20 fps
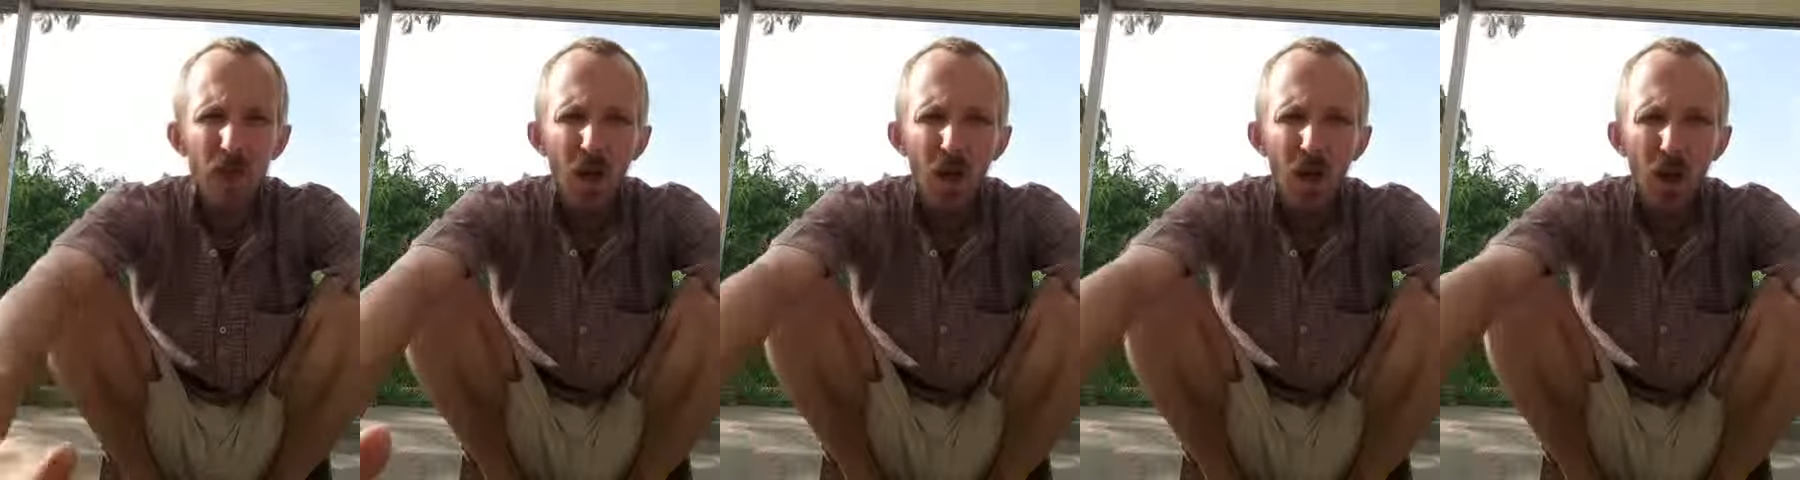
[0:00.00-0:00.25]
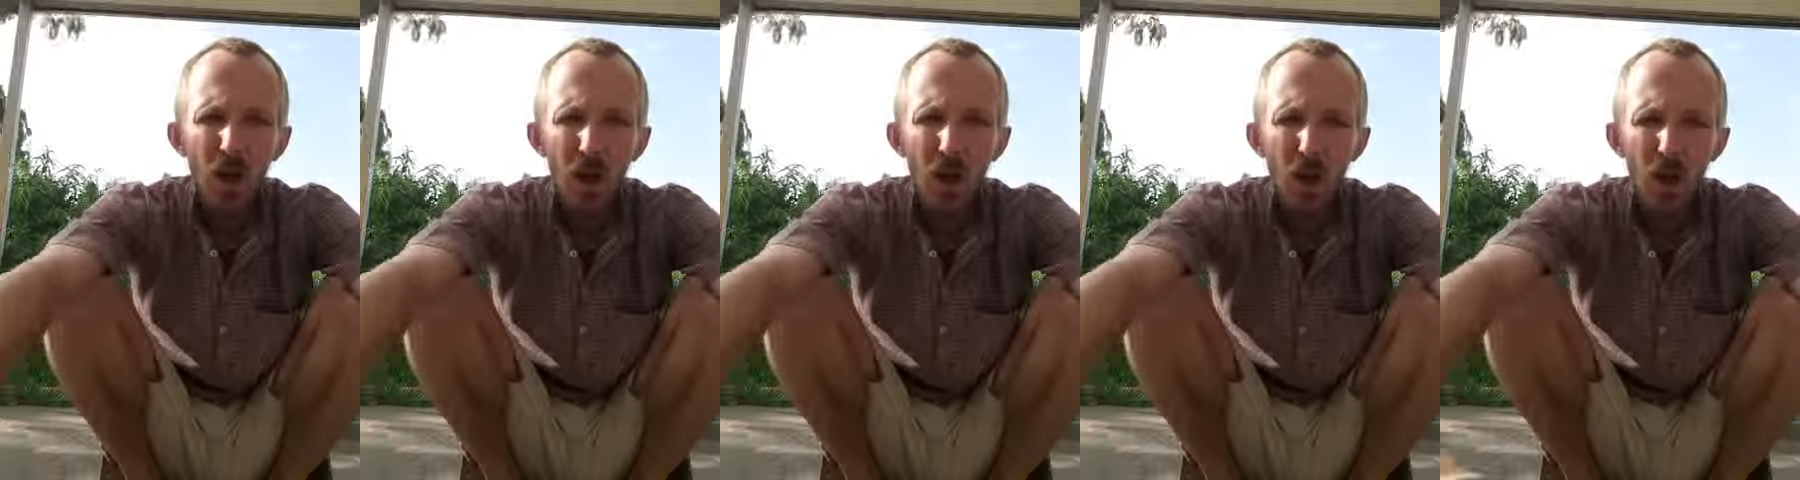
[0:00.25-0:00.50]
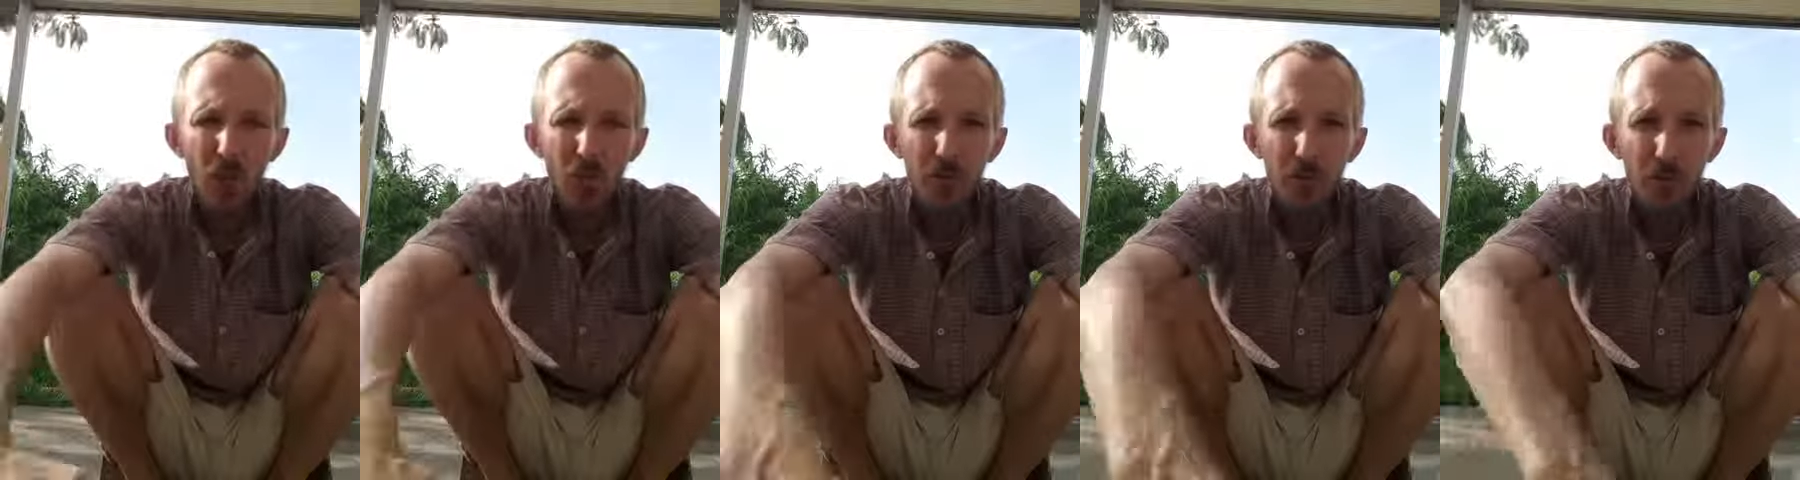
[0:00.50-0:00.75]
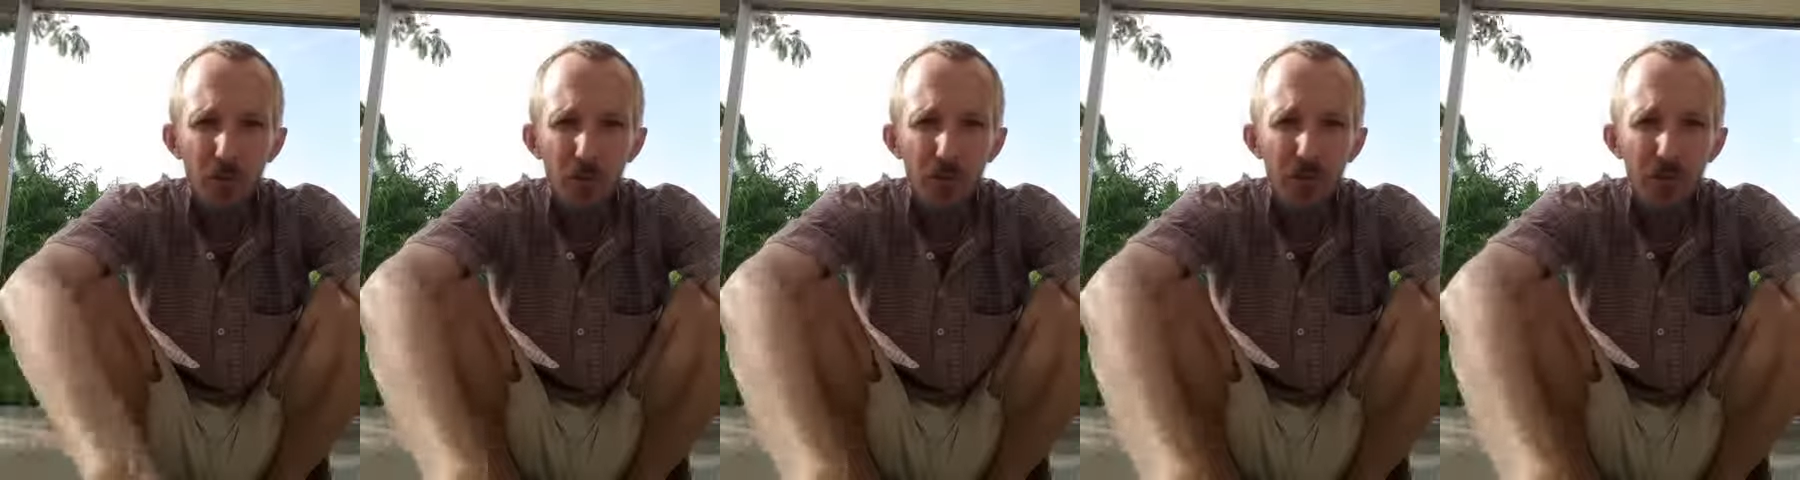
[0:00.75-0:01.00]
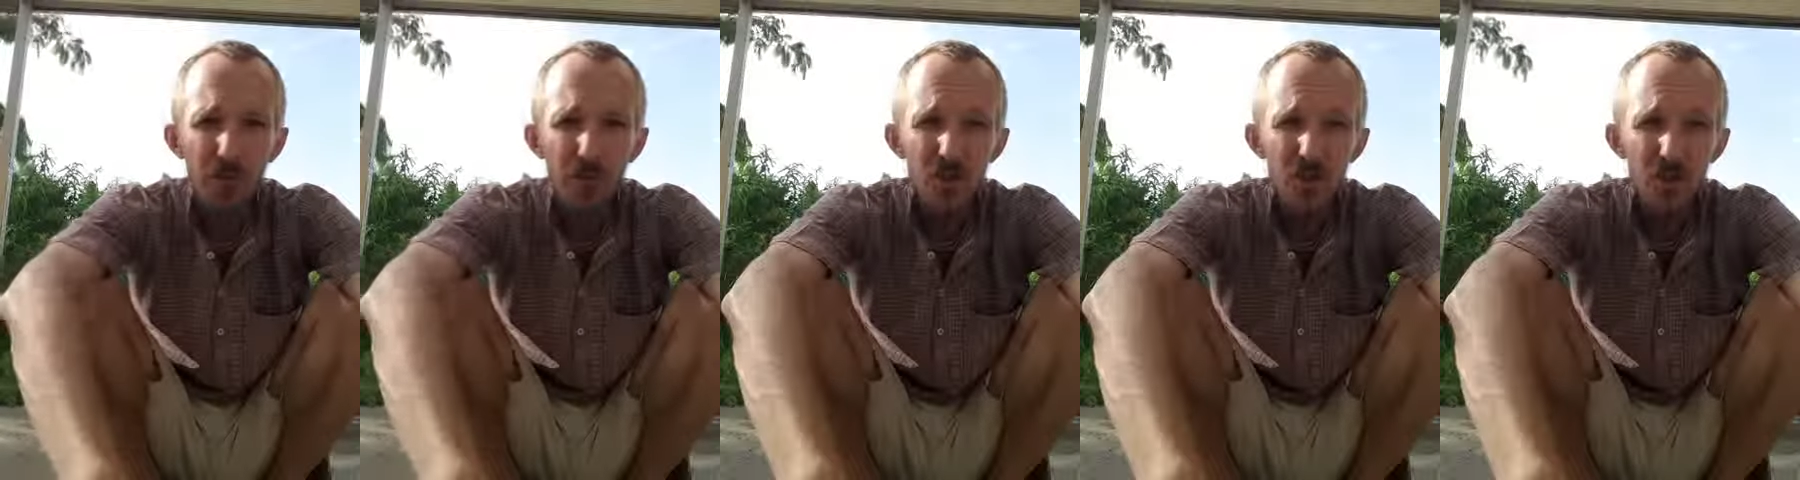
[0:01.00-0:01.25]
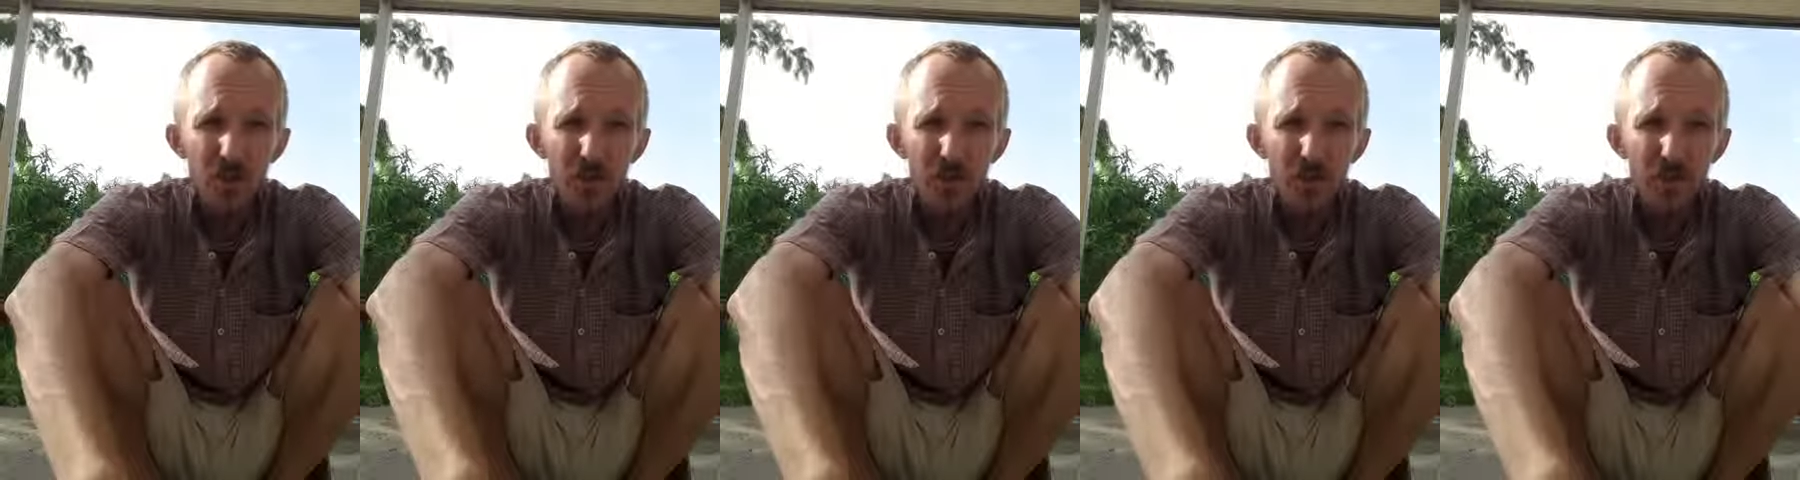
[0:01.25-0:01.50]
Also please
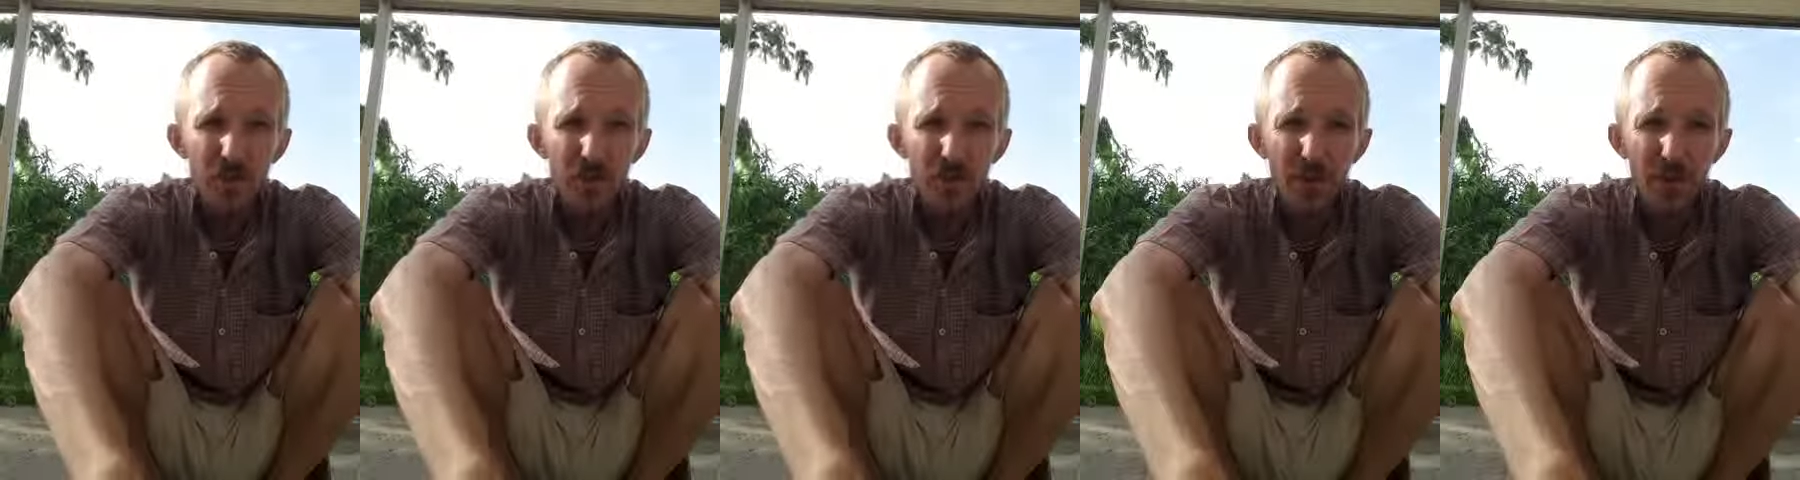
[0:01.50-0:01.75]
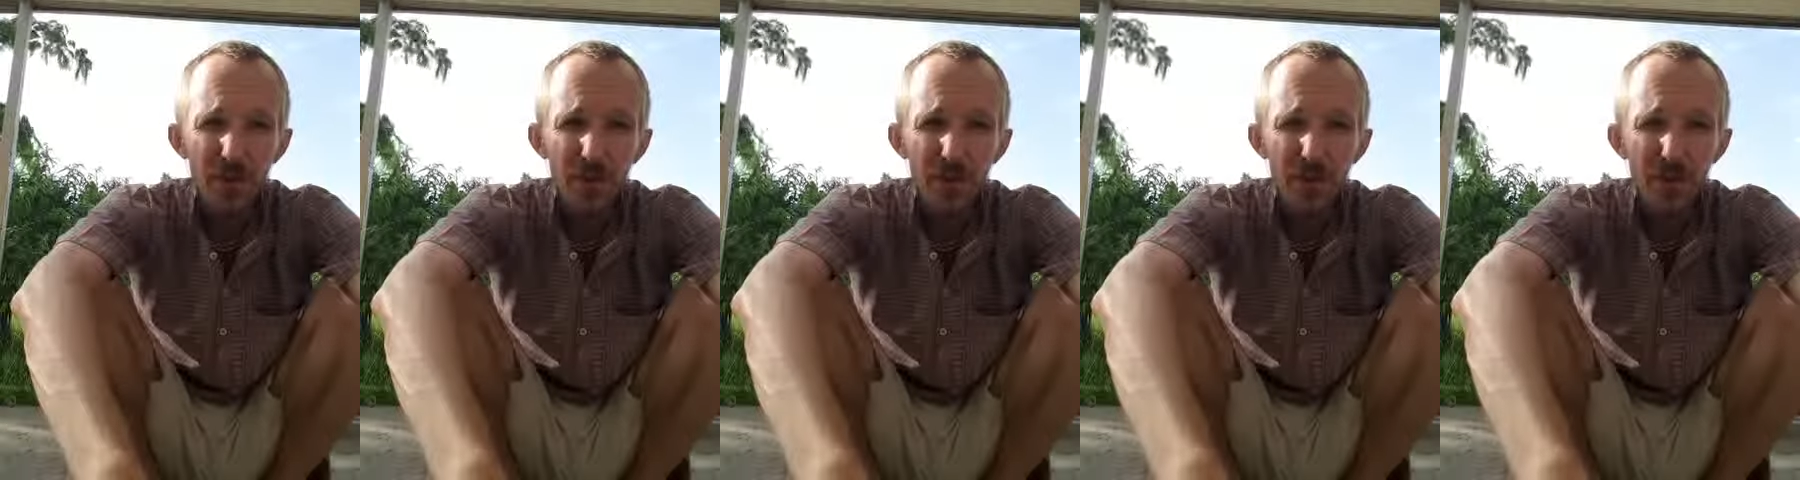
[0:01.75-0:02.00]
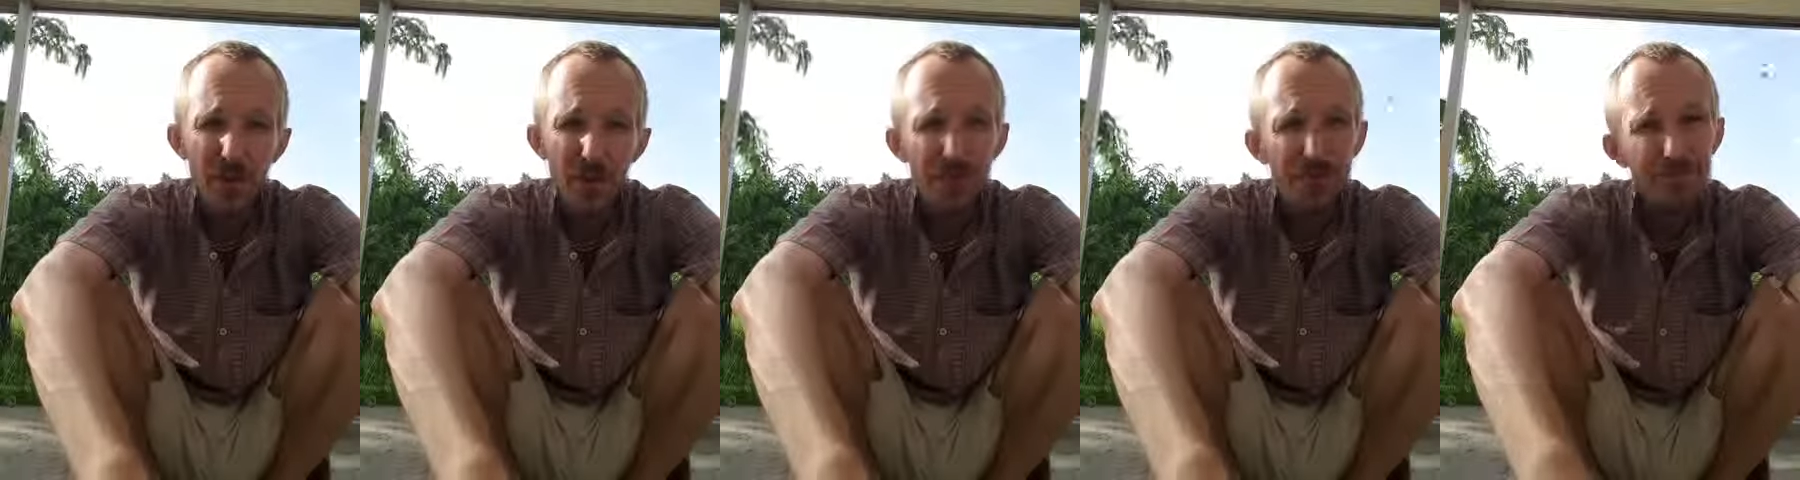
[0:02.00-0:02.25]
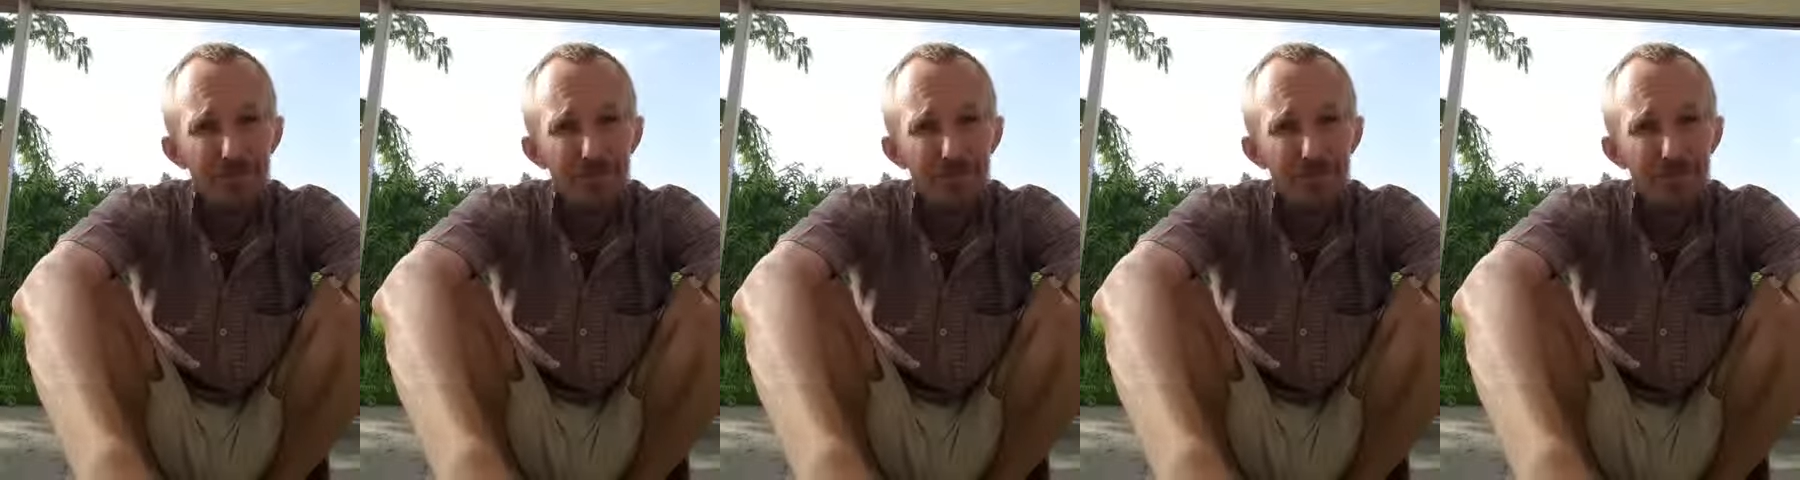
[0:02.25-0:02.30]
check the